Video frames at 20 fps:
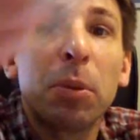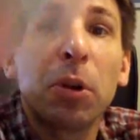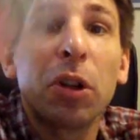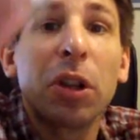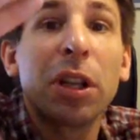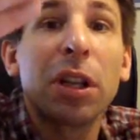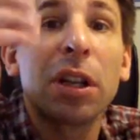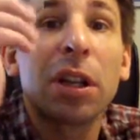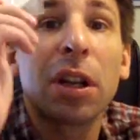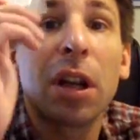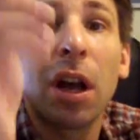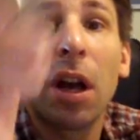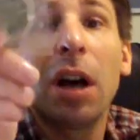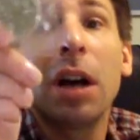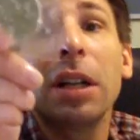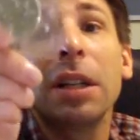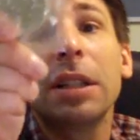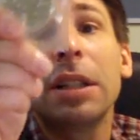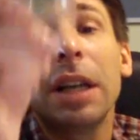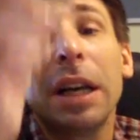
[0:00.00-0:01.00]
bullion
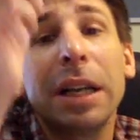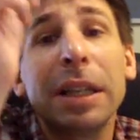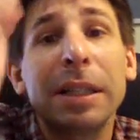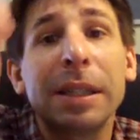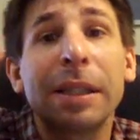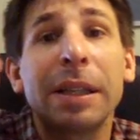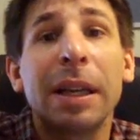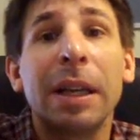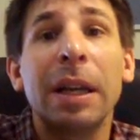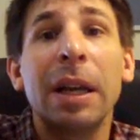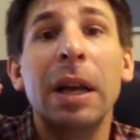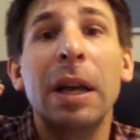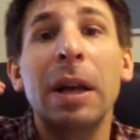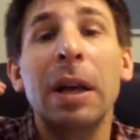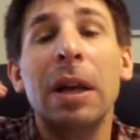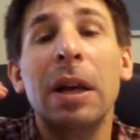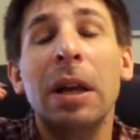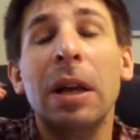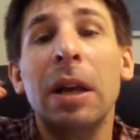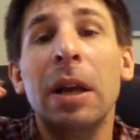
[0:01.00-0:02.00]
contest,
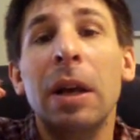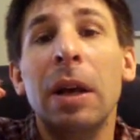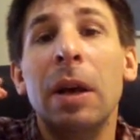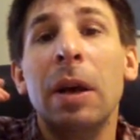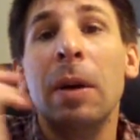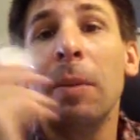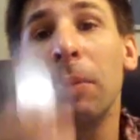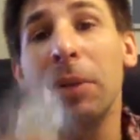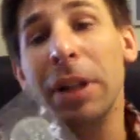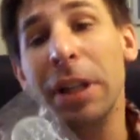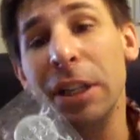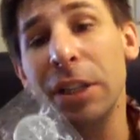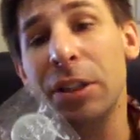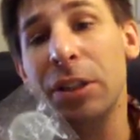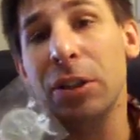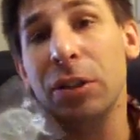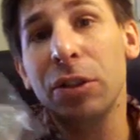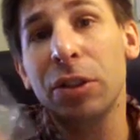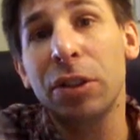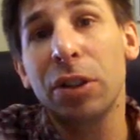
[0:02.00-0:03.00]
please
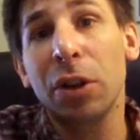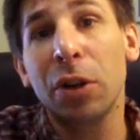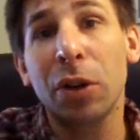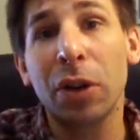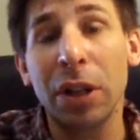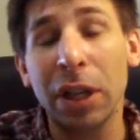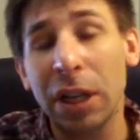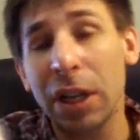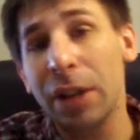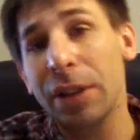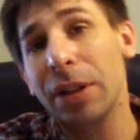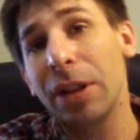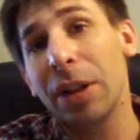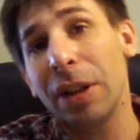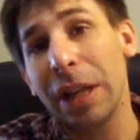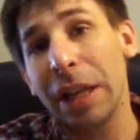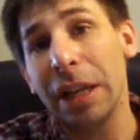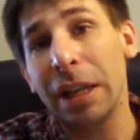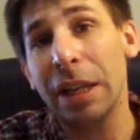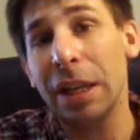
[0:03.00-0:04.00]
do so. Click on the
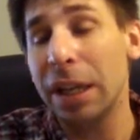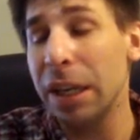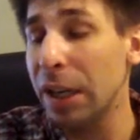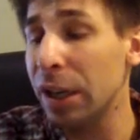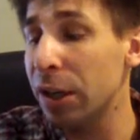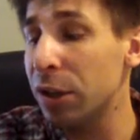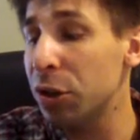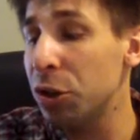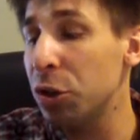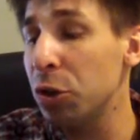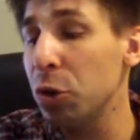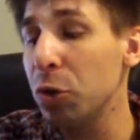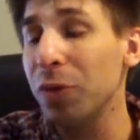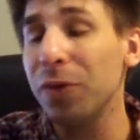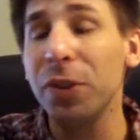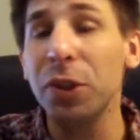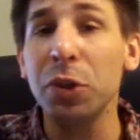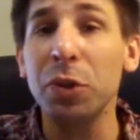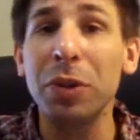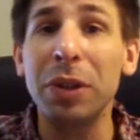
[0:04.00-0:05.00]
link here to
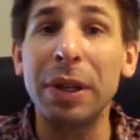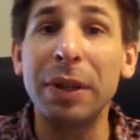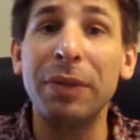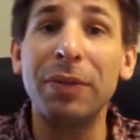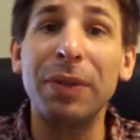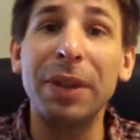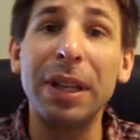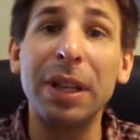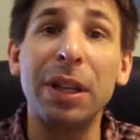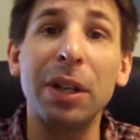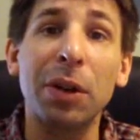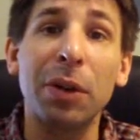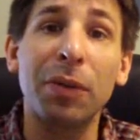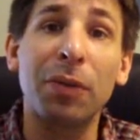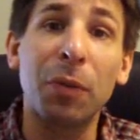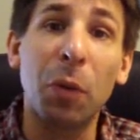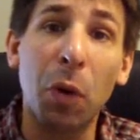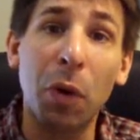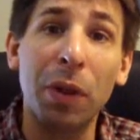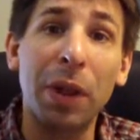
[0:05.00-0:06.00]
view the video
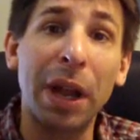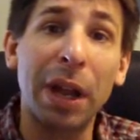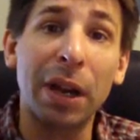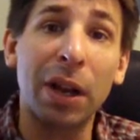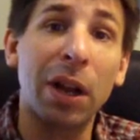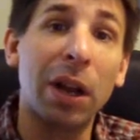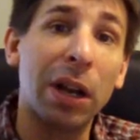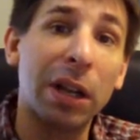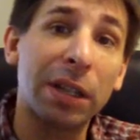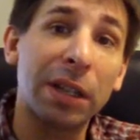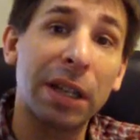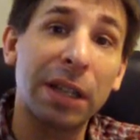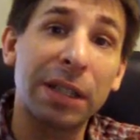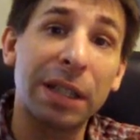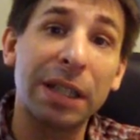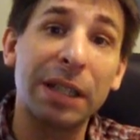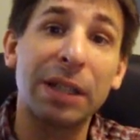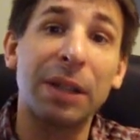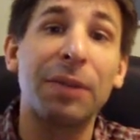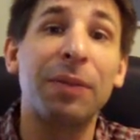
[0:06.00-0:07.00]
for that
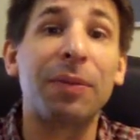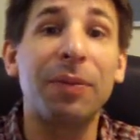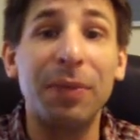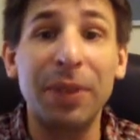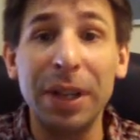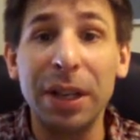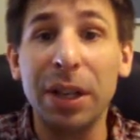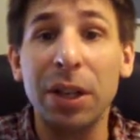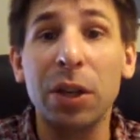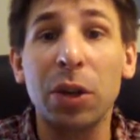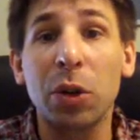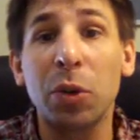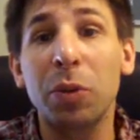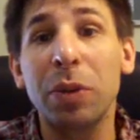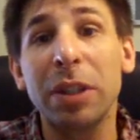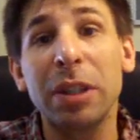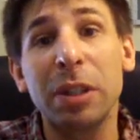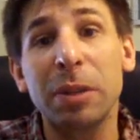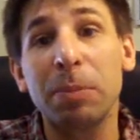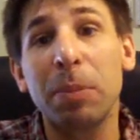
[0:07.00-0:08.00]
contest. It's a video
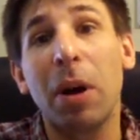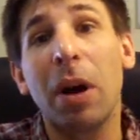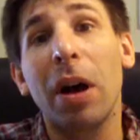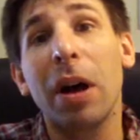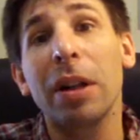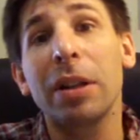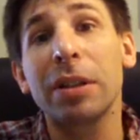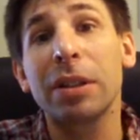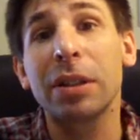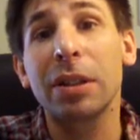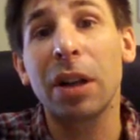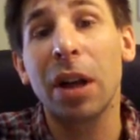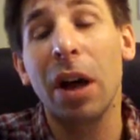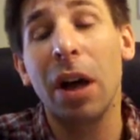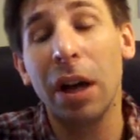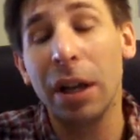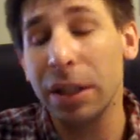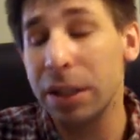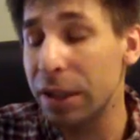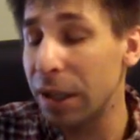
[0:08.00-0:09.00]
response
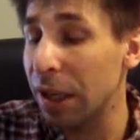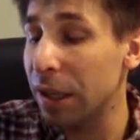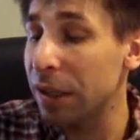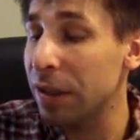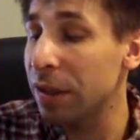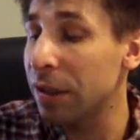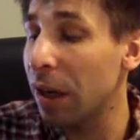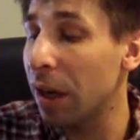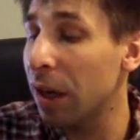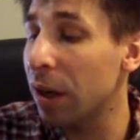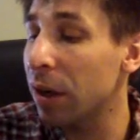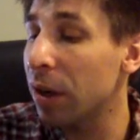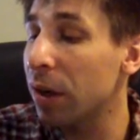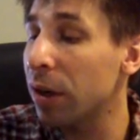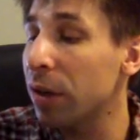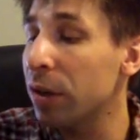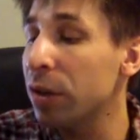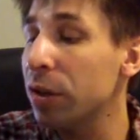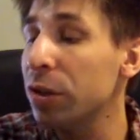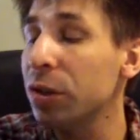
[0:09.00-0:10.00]
contest. I
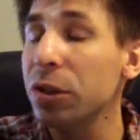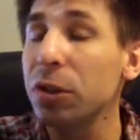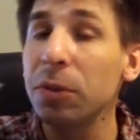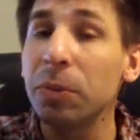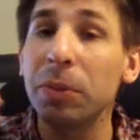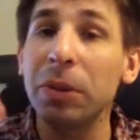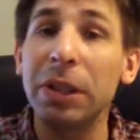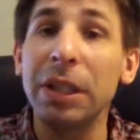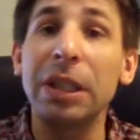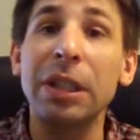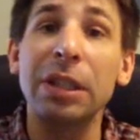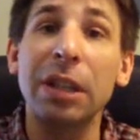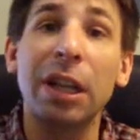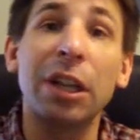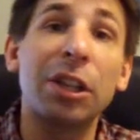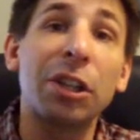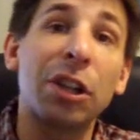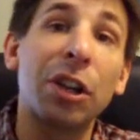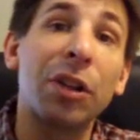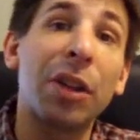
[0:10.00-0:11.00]
urge you, please
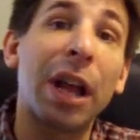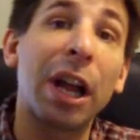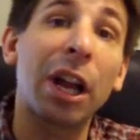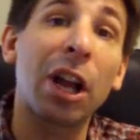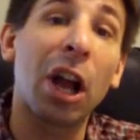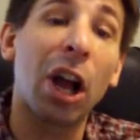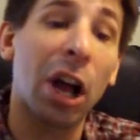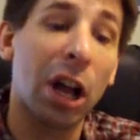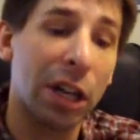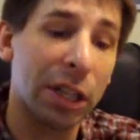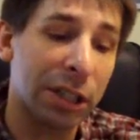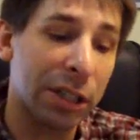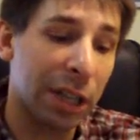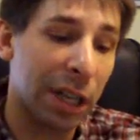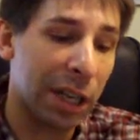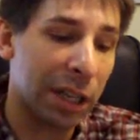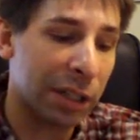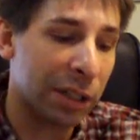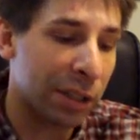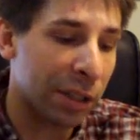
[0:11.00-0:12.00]
enter that
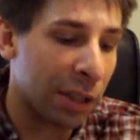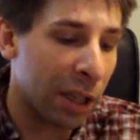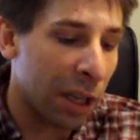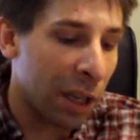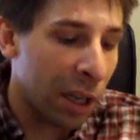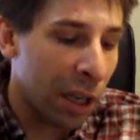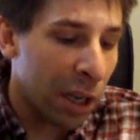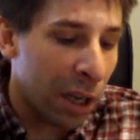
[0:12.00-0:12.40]
contest.